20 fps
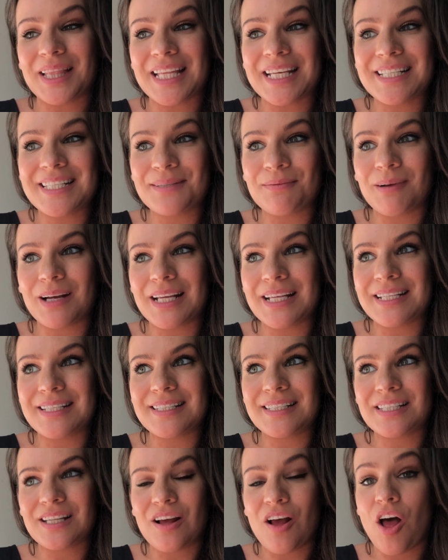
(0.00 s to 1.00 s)
this
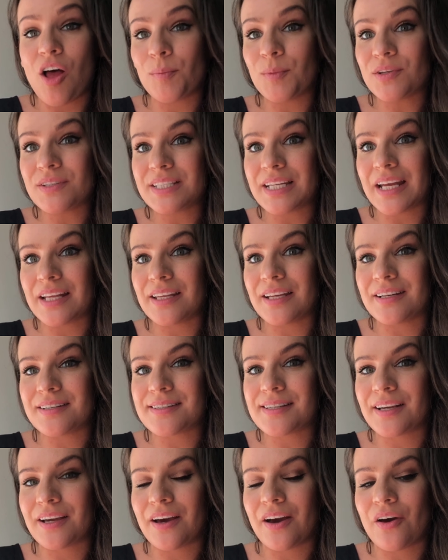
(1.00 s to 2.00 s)
was almost 10
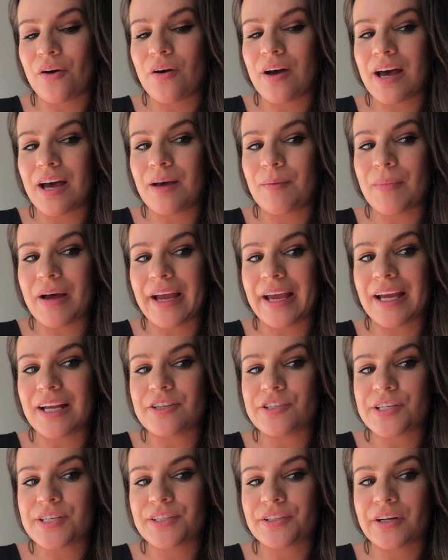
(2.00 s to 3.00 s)
years ago. I had
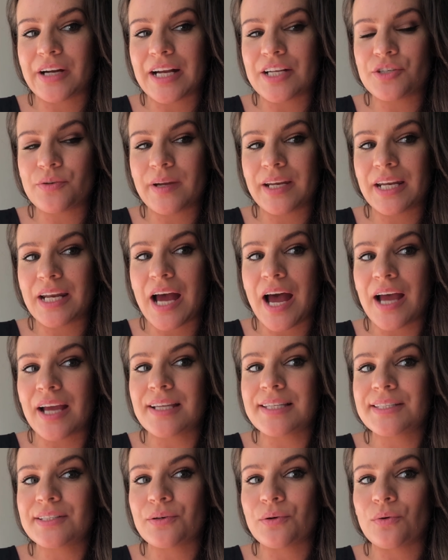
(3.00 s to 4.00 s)
just graduated high
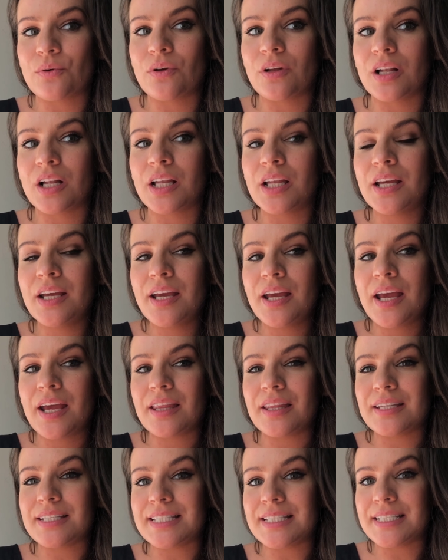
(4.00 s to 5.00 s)
school
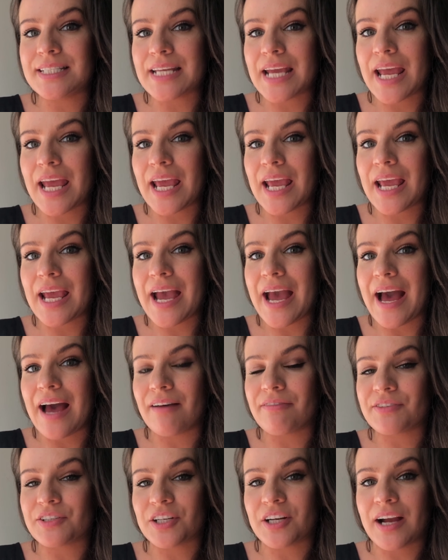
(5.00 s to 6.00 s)
the day
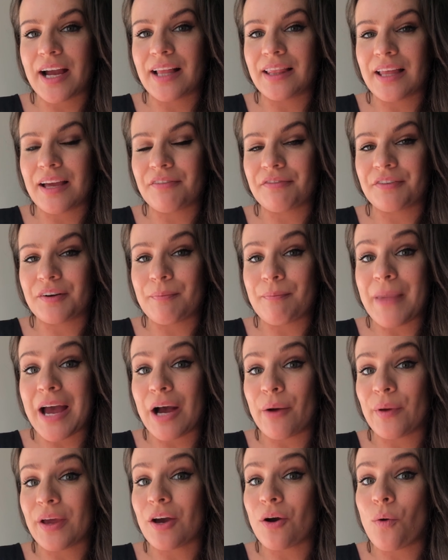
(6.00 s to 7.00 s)
after I left for
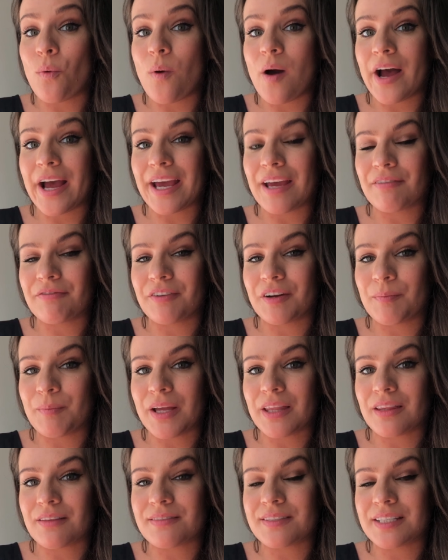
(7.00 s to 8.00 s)
Maui, Hawaii for a
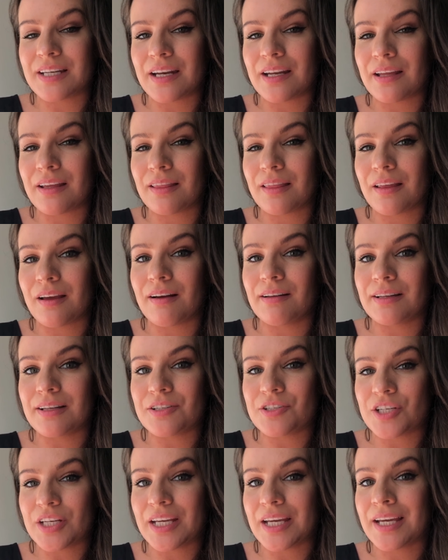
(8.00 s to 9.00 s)
month of studying
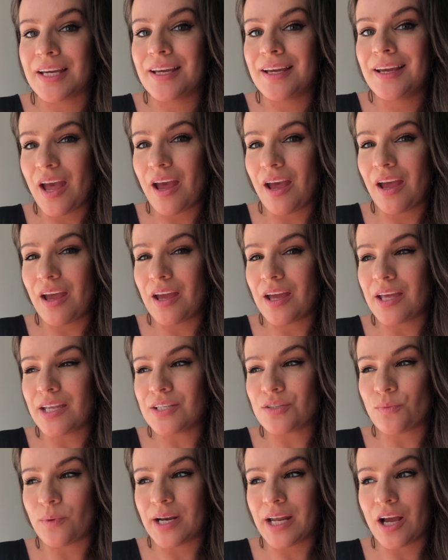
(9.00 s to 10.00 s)
theology.
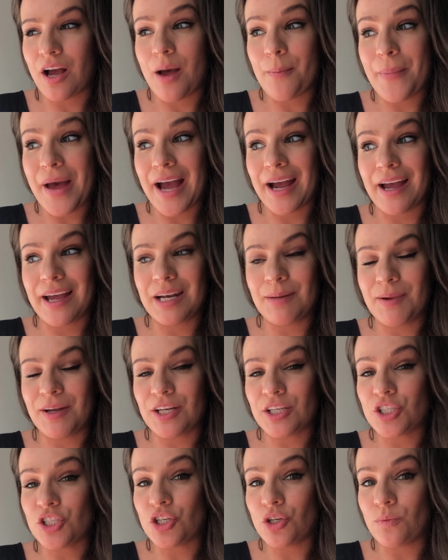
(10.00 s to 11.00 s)
And when I got back, I had about
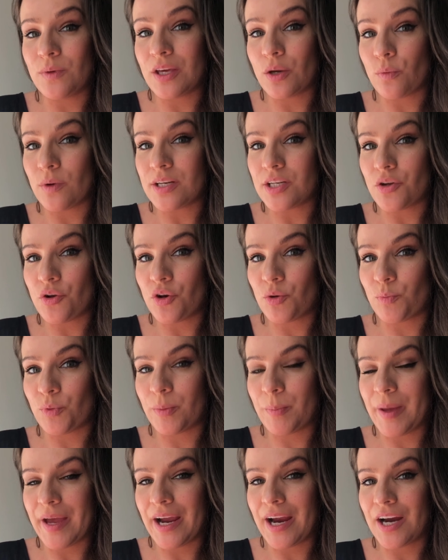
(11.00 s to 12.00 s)
a 2-week window to
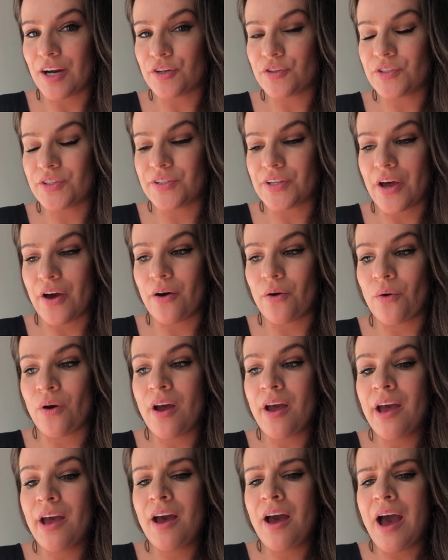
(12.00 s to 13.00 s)
prepare. So
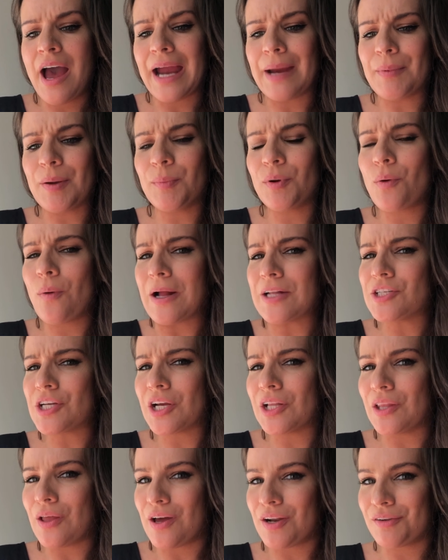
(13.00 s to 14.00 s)
I remember watching
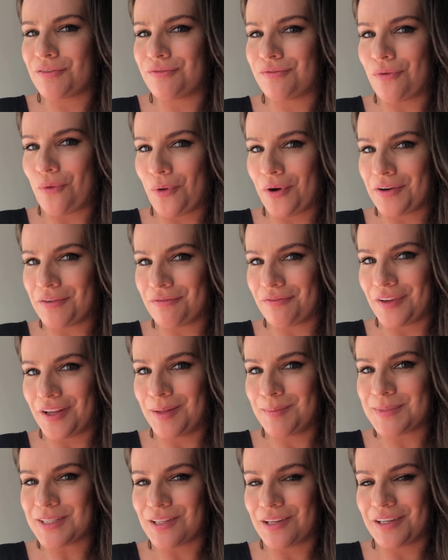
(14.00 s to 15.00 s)
a lot of foreign
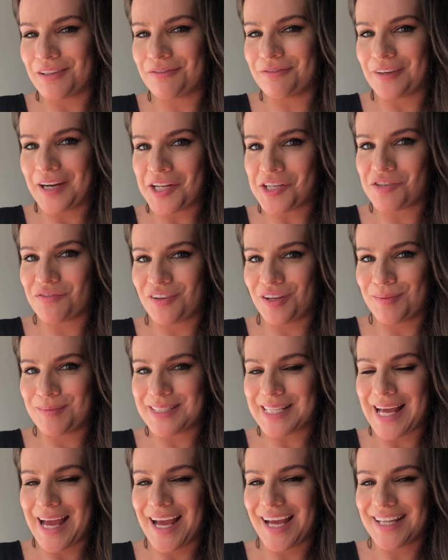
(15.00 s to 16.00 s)
films, a lot of French films
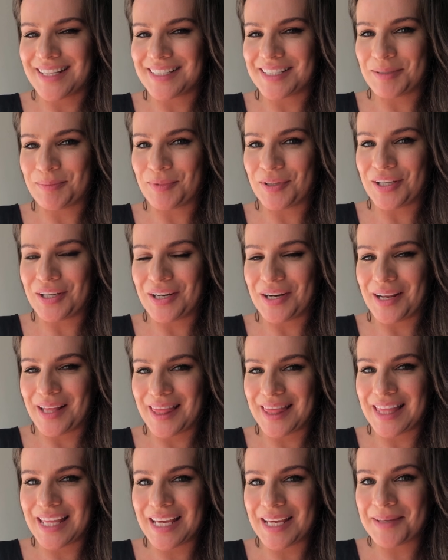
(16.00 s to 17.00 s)
that had similar
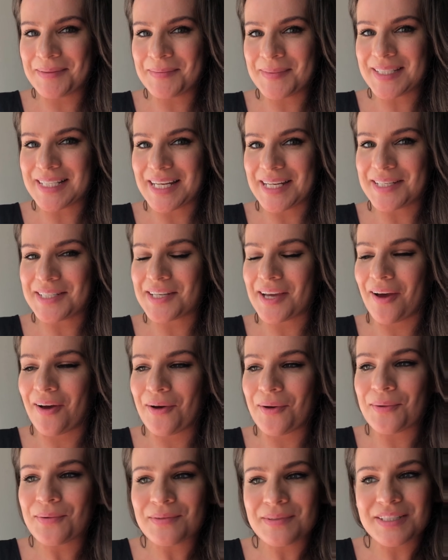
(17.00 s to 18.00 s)
themes and
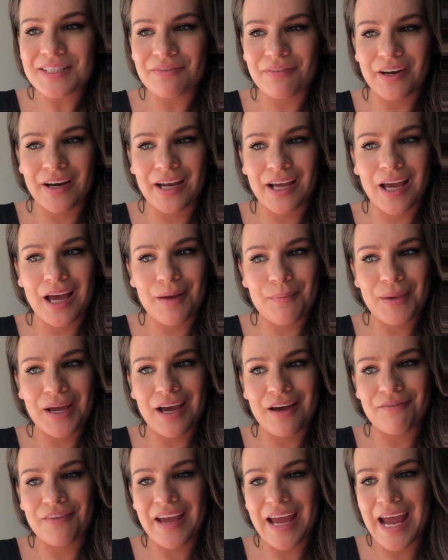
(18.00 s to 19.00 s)
tones, very
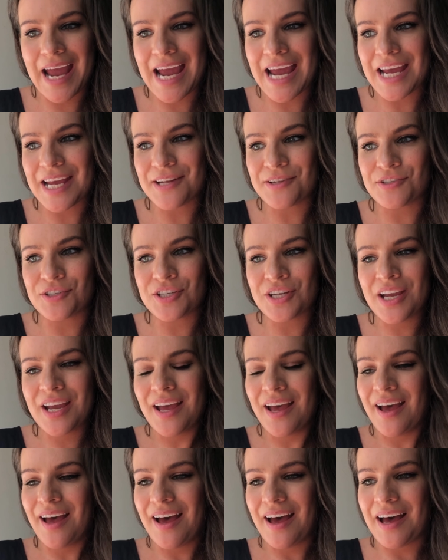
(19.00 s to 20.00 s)
coming of age.
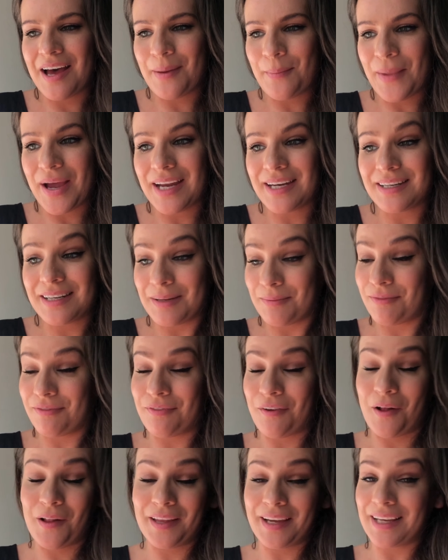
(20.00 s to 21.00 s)
I ended up
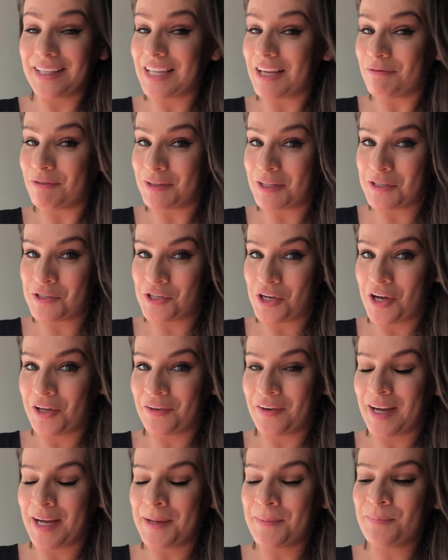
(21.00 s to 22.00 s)
falling in love with the
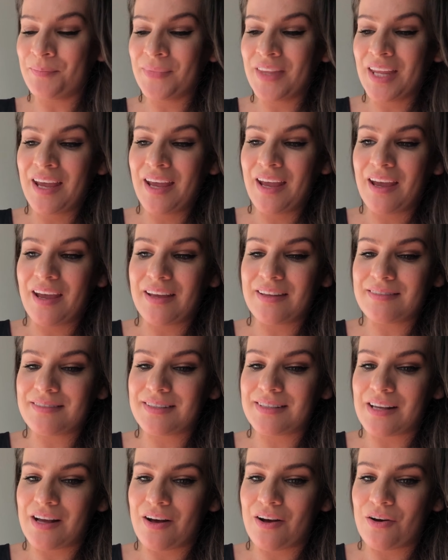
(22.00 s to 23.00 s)
genre. And
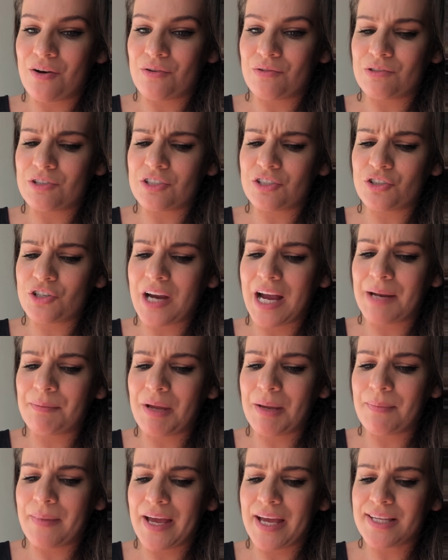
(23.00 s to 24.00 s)
so just tried
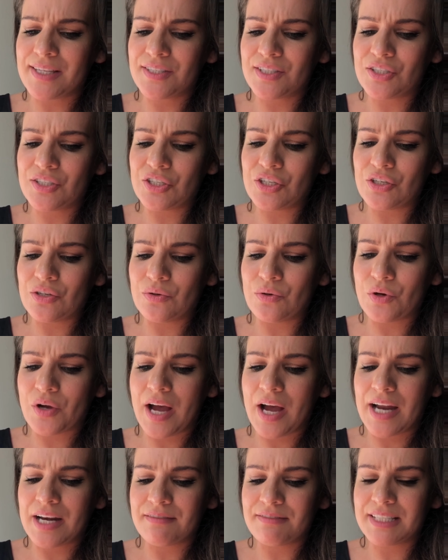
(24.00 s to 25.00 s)
my best to
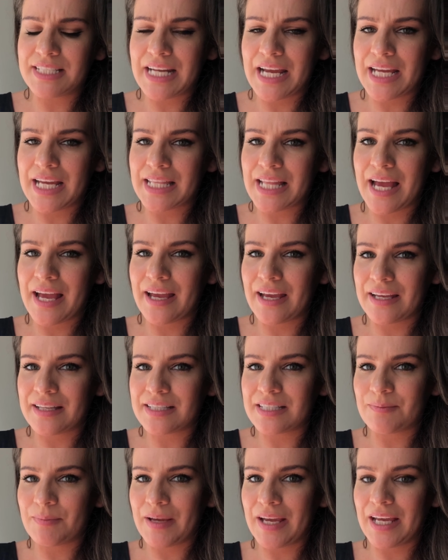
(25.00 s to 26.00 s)
kind of stay in that
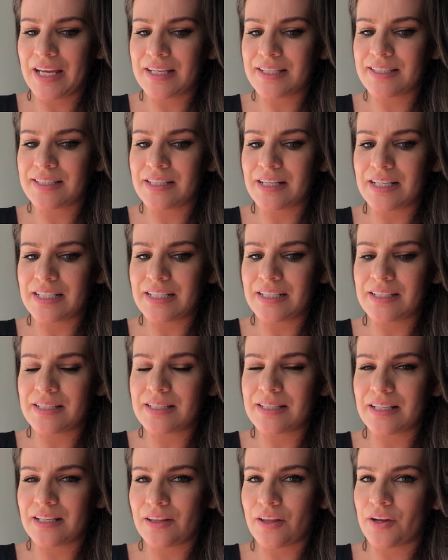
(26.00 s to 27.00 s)
headspace. I didn't
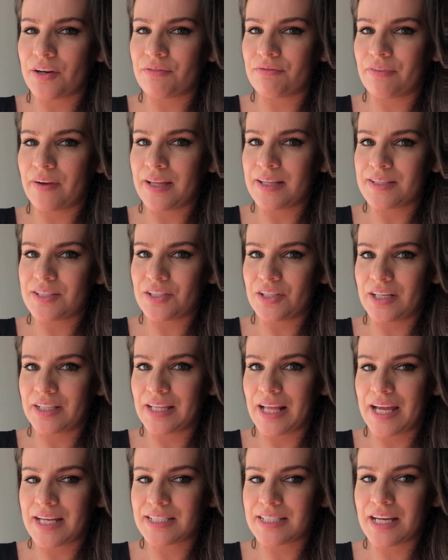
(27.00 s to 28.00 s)
see a lot of friends during
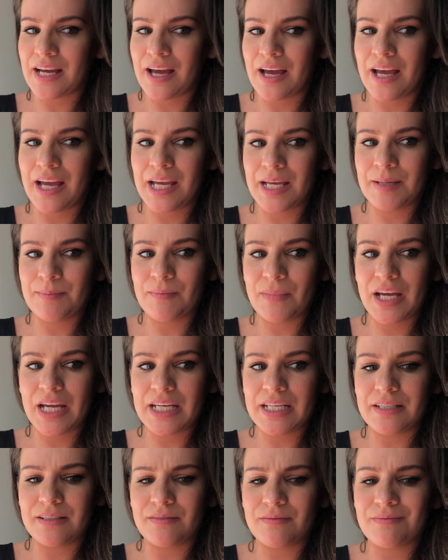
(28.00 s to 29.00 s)
that time.
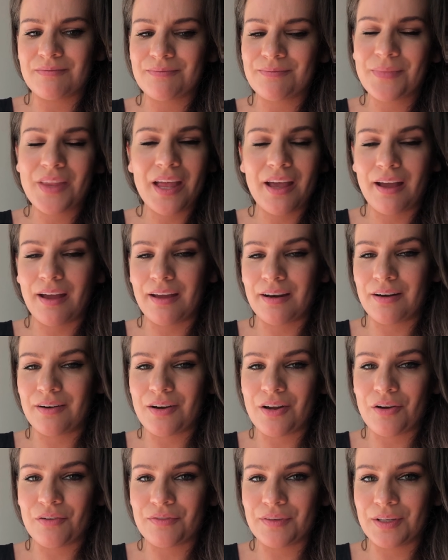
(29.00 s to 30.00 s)
I don't
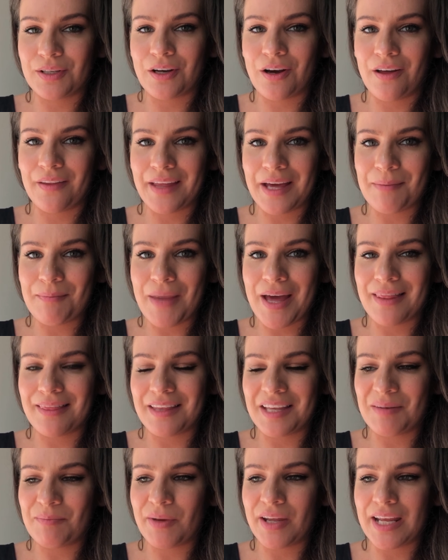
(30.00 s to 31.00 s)
know if you'd call that
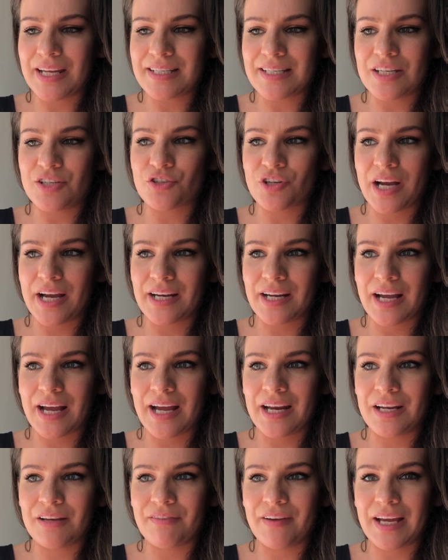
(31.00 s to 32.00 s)
method, but I did try to
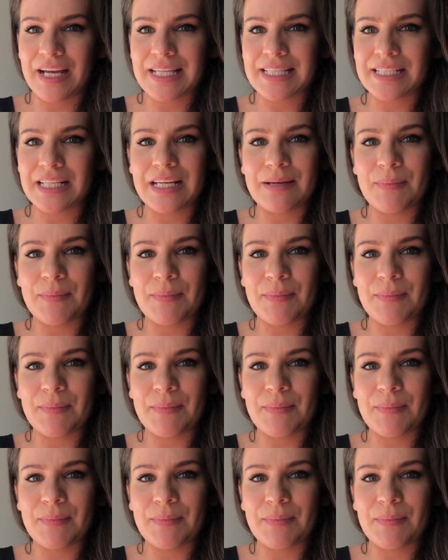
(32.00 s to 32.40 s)
kind of isolate